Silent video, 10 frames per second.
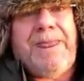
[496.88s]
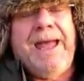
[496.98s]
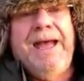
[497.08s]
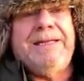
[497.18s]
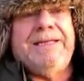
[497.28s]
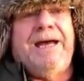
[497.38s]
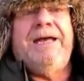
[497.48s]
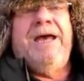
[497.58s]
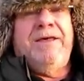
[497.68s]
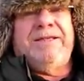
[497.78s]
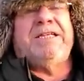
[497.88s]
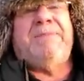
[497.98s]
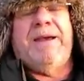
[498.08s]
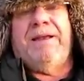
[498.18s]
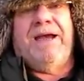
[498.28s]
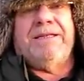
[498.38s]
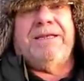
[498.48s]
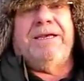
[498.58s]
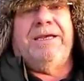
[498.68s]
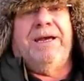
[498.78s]
And this is a bit like
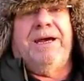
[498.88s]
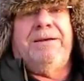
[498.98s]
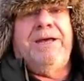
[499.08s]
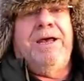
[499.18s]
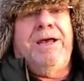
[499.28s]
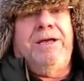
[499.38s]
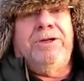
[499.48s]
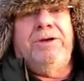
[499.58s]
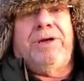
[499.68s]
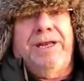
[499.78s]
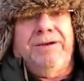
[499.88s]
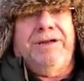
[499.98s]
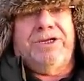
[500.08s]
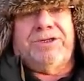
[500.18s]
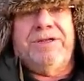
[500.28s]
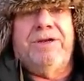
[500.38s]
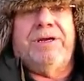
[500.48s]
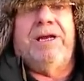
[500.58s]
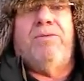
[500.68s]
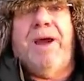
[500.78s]
the nuclear industry, the
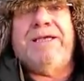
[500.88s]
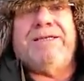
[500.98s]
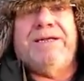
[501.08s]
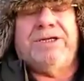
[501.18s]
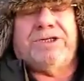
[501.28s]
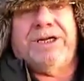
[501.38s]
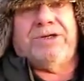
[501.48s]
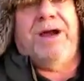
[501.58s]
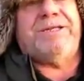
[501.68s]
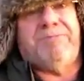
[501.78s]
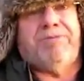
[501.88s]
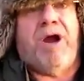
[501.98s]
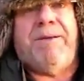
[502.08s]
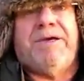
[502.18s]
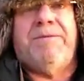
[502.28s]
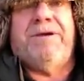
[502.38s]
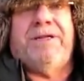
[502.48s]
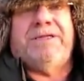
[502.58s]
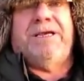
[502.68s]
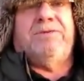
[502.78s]
nuclear waste industry, trying to bribe
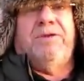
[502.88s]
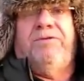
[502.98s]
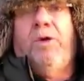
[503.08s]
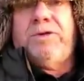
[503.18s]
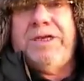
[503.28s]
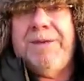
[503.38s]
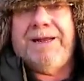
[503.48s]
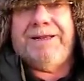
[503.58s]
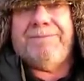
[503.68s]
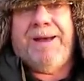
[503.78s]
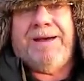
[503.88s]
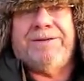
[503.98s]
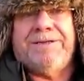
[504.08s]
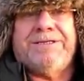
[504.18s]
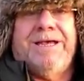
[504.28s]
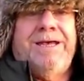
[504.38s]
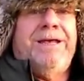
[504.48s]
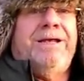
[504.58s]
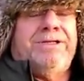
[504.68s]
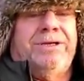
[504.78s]
communities with £40 million
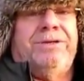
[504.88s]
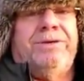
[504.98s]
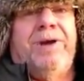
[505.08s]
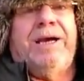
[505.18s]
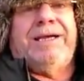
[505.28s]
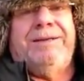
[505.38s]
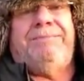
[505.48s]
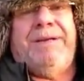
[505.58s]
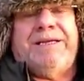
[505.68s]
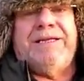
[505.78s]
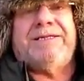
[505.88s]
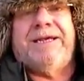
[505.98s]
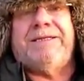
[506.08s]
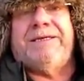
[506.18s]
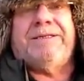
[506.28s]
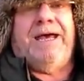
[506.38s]
to be considered